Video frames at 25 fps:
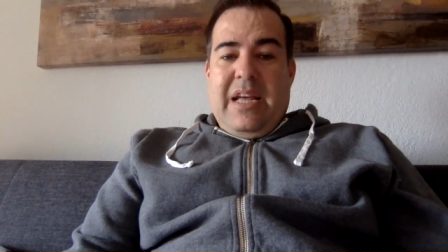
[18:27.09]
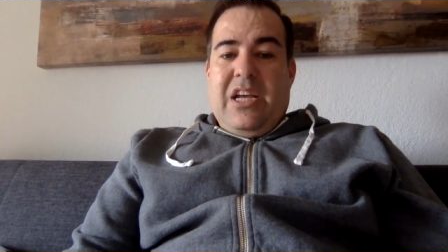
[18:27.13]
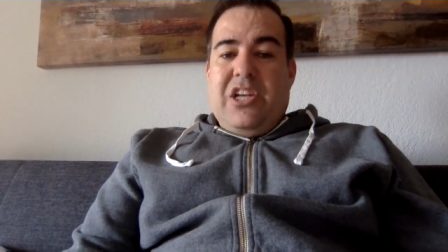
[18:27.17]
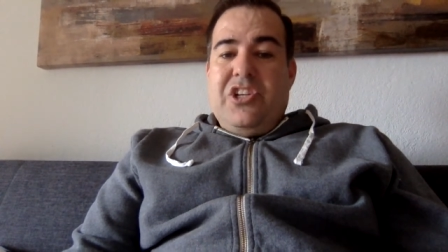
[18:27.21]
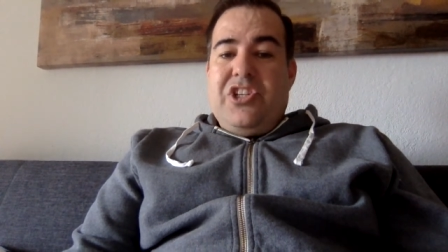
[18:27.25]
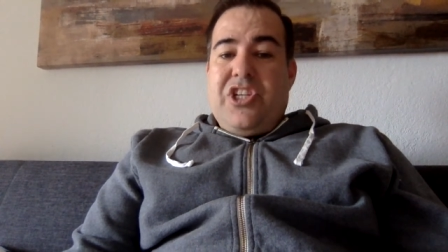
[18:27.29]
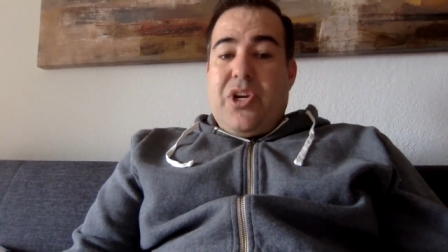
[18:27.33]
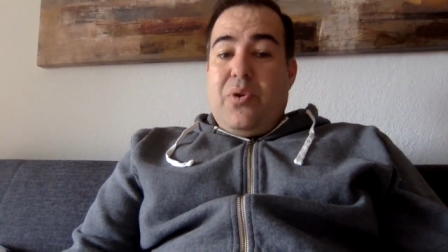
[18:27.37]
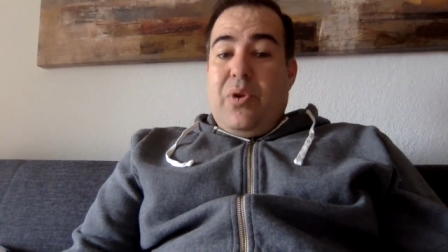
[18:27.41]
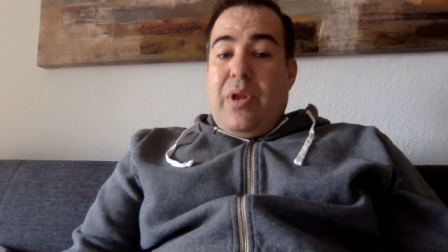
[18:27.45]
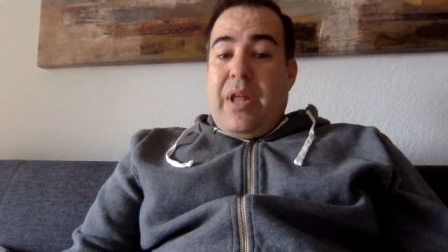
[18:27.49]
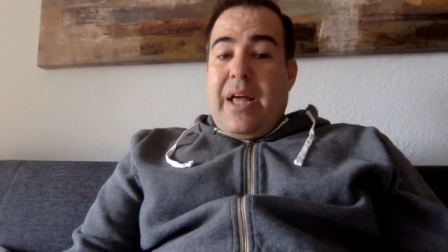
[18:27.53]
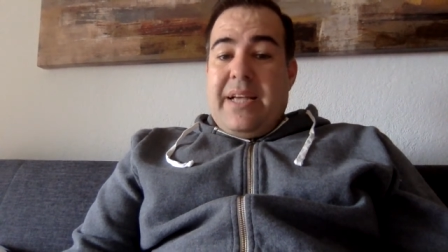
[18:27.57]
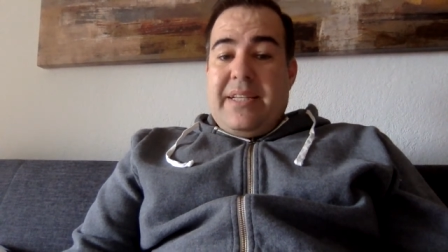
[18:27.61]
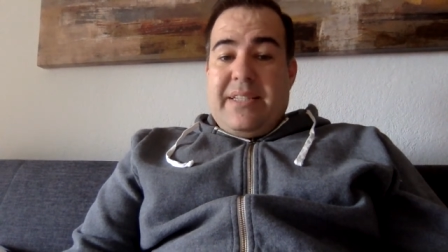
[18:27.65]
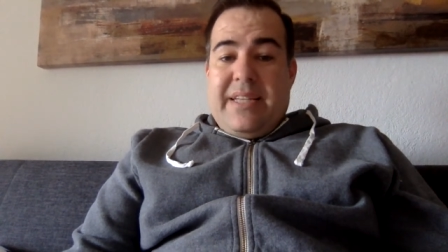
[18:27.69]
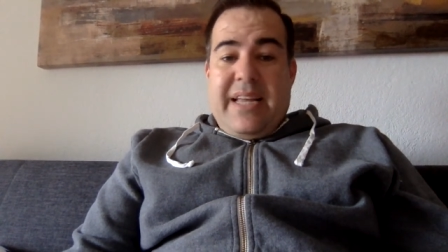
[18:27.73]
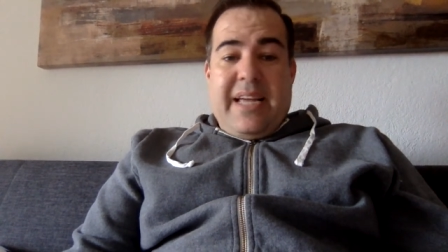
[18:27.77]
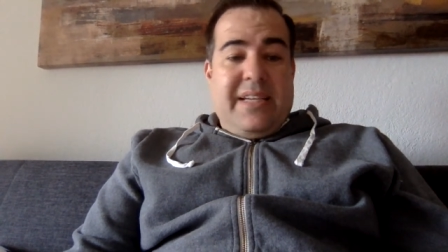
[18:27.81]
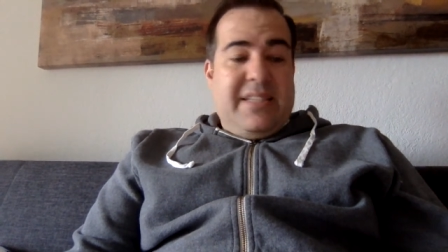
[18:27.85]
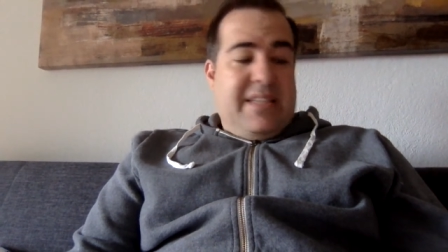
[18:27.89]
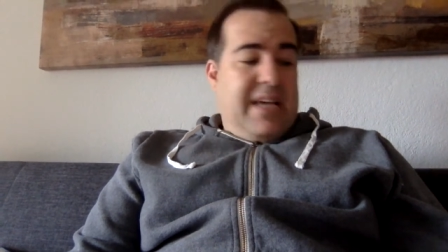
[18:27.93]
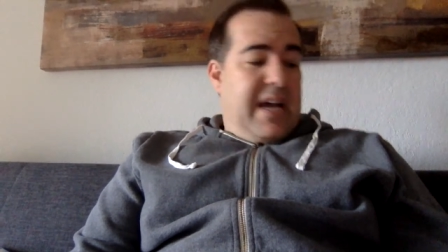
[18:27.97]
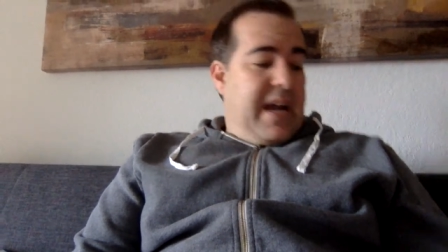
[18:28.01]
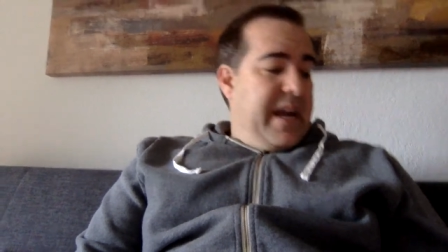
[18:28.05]
Generalized
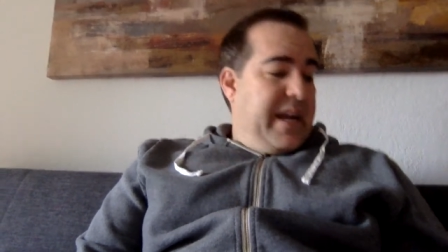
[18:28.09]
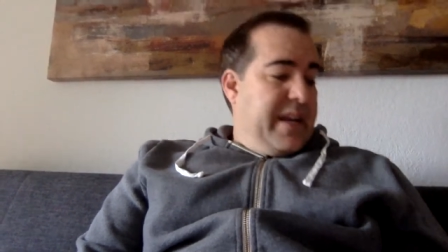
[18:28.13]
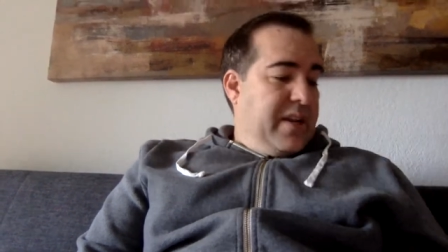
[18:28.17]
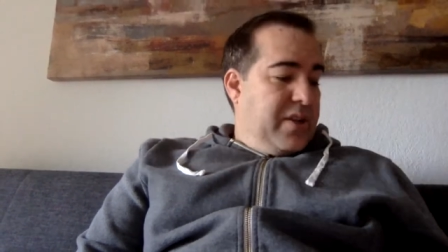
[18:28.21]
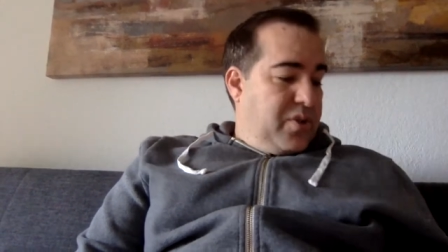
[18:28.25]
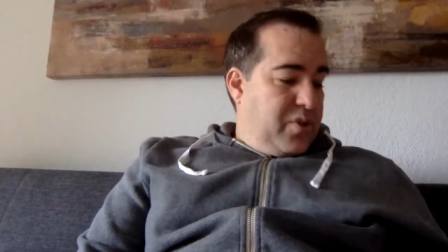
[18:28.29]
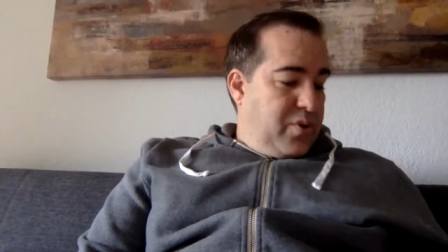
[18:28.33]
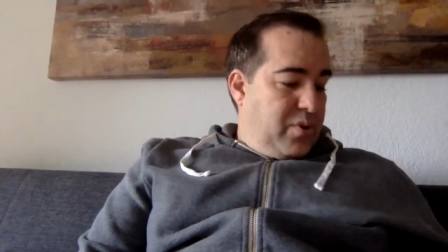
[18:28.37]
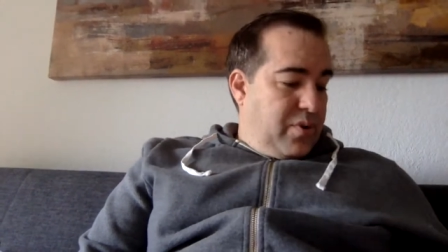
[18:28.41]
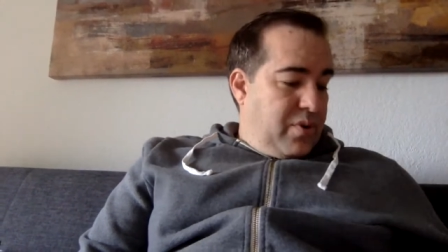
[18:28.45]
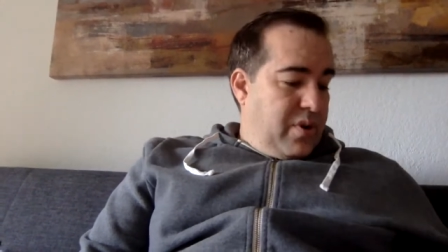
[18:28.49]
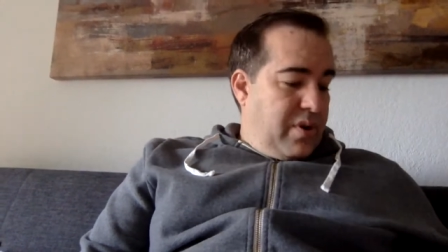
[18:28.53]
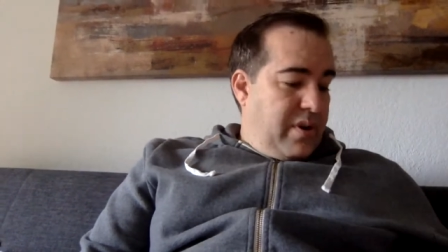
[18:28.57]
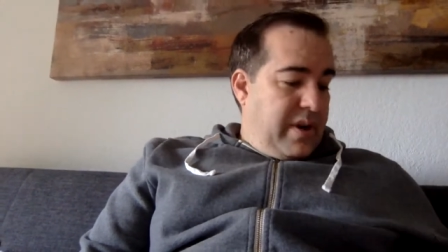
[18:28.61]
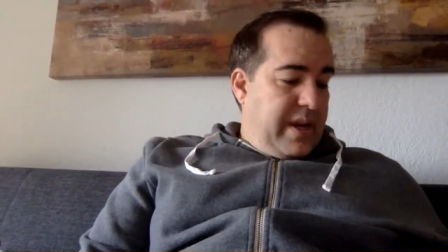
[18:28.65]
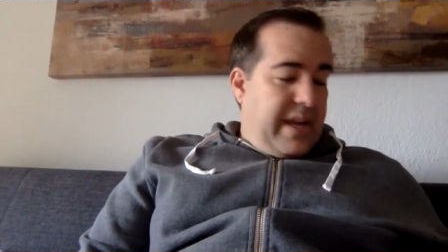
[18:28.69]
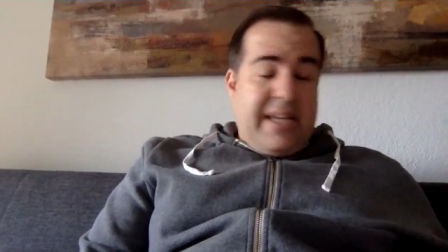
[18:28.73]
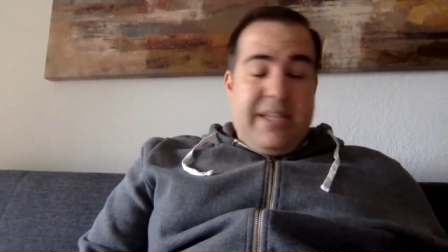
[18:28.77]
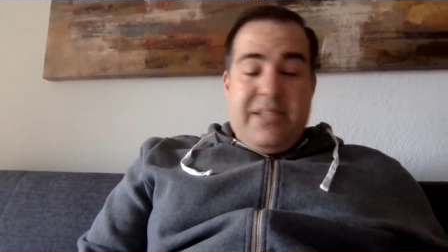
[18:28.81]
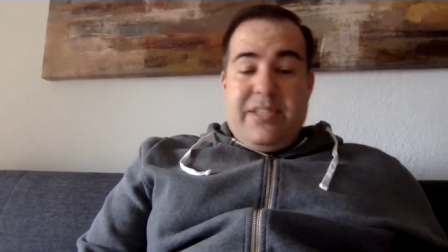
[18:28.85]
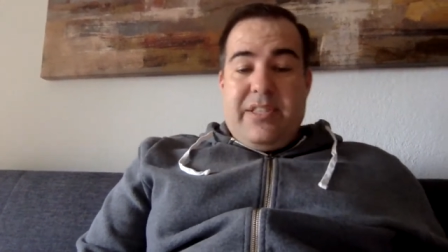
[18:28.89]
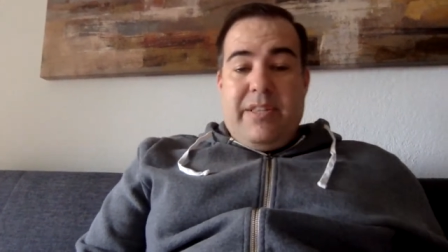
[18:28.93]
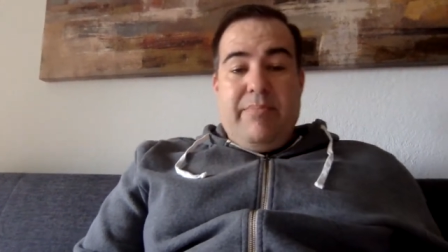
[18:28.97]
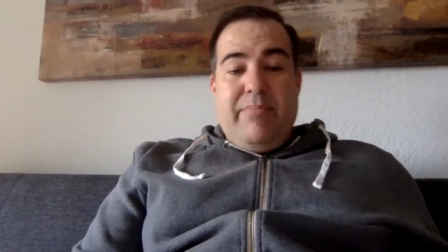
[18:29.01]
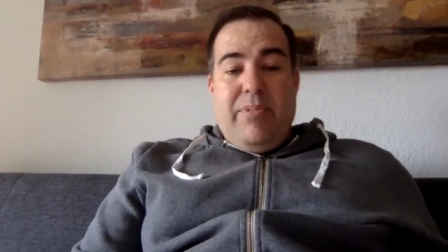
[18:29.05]
anxiety disorder
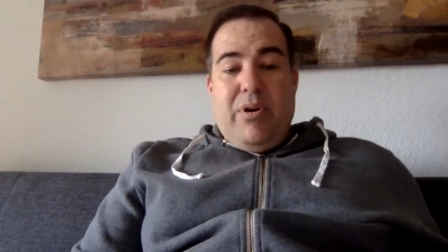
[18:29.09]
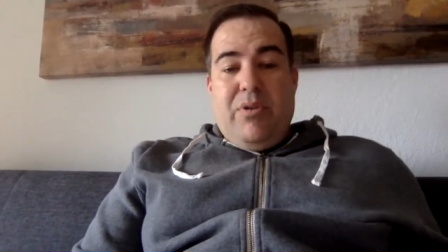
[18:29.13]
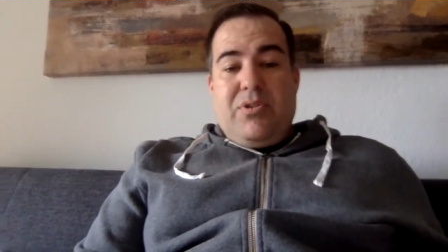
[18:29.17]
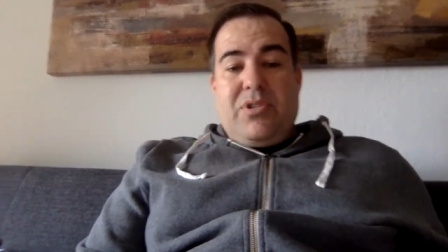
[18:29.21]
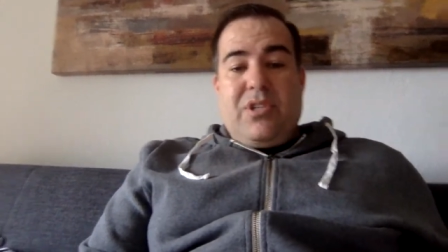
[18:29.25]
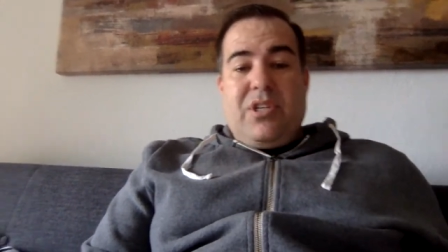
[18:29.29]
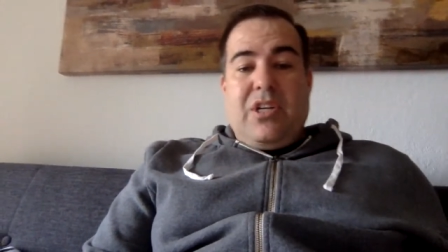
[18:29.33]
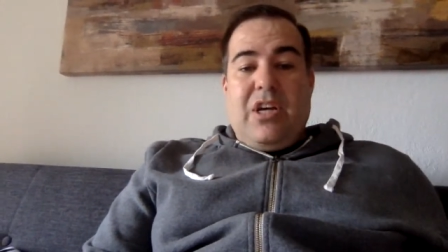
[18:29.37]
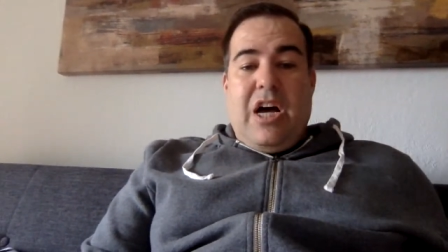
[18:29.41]
is the most